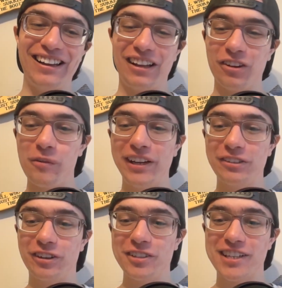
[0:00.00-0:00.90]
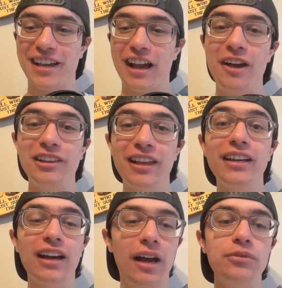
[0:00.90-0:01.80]
go back to what I was saying.
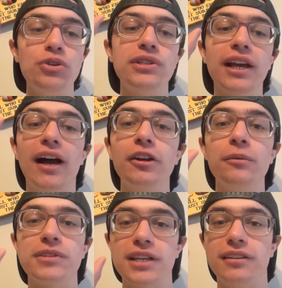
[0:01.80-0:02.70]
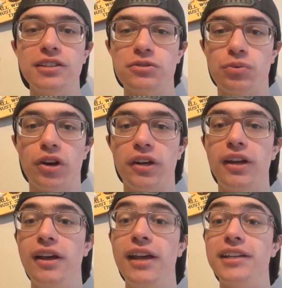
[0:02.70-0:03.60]
I'm using items in this run.
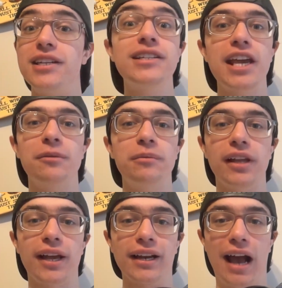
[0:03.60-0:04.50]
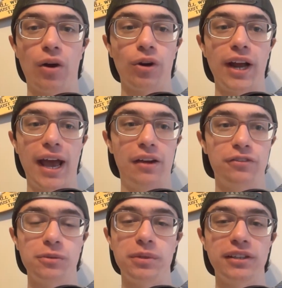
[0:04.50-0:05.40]
It did take me like an hour and a half
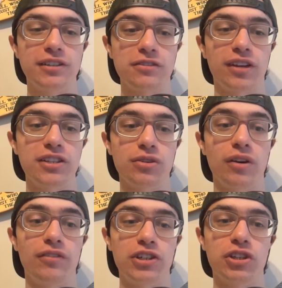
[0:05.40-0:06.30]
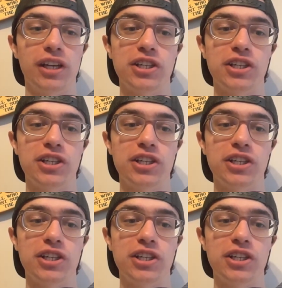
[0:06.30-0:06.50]
to beat this event, so eventually I just